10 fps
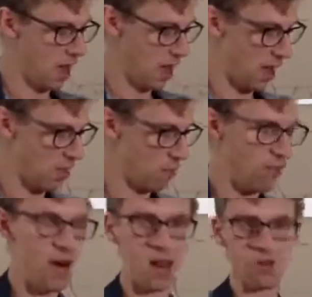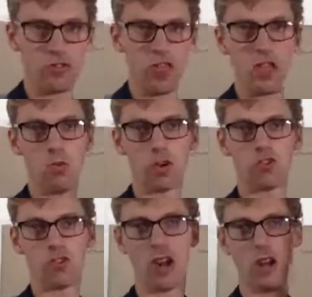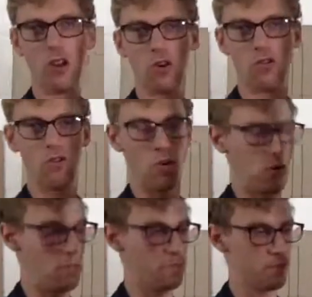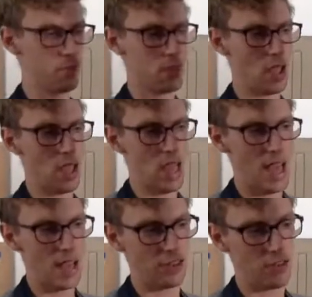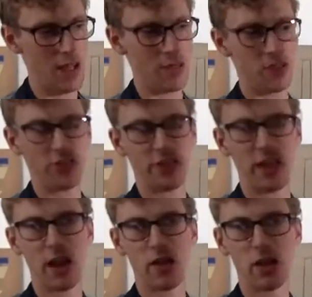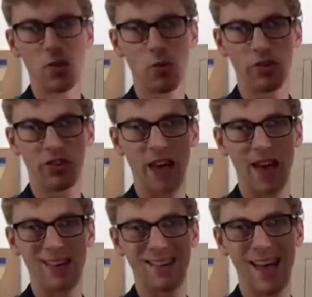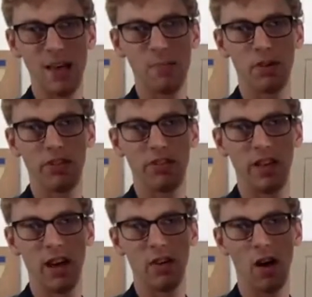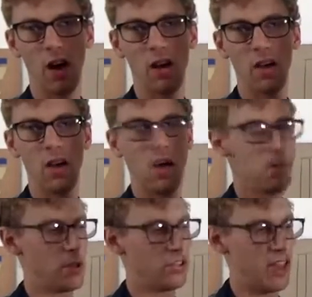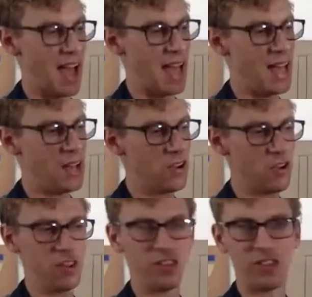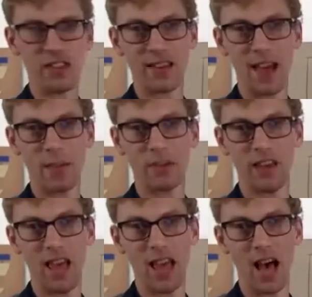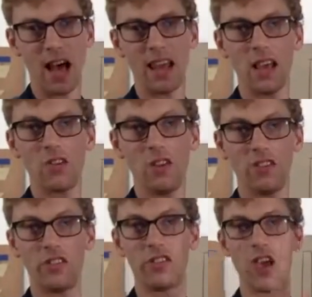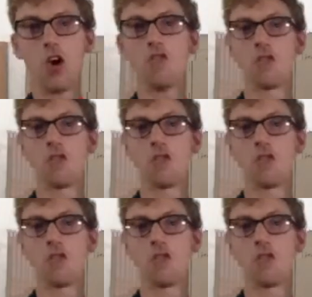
And the final thing you want to try and look for is around the steerer. You want to get a tapered steerer, because that increases the diameter here and increases the overall